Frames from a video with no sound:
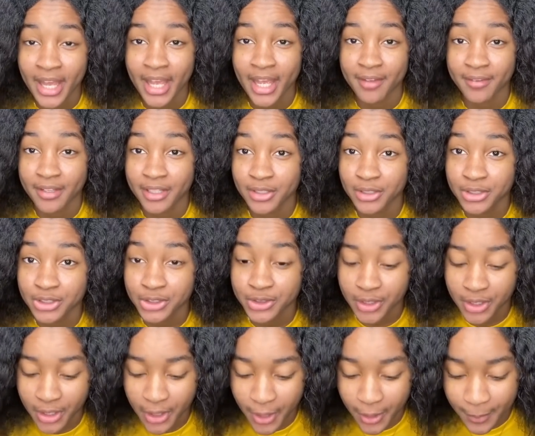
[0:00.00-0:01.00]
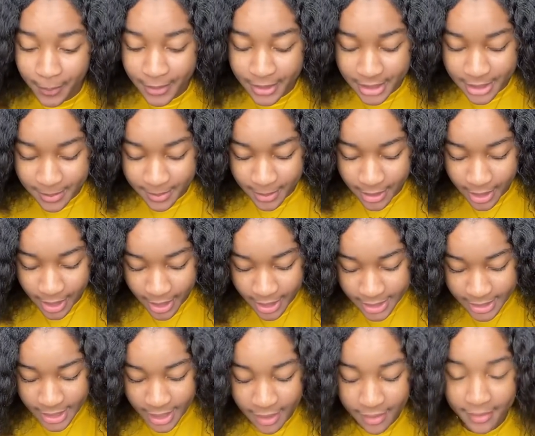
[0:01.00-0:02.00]
if it looks shrink up it's
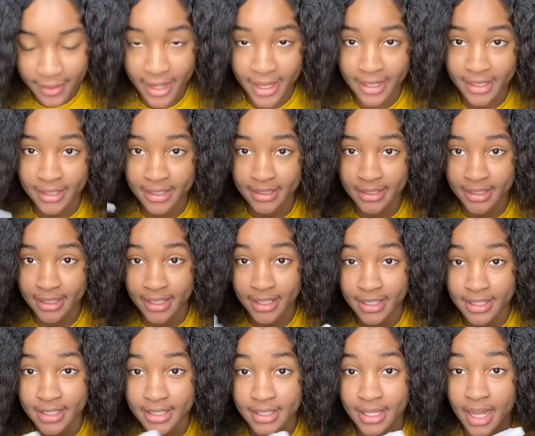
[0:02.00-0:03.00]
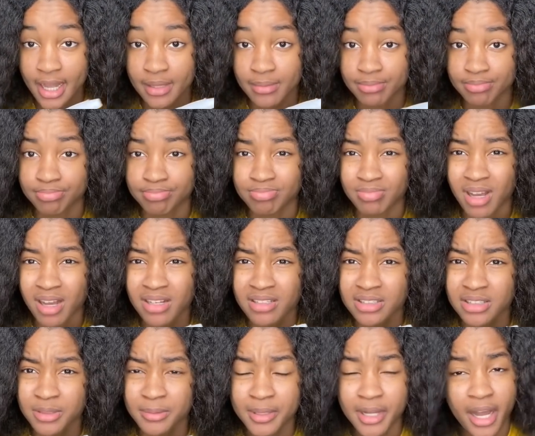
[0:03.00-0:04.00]
because i've added this and
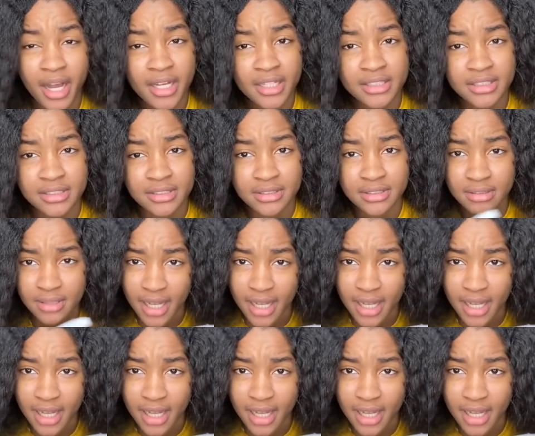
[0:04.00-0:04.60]
also because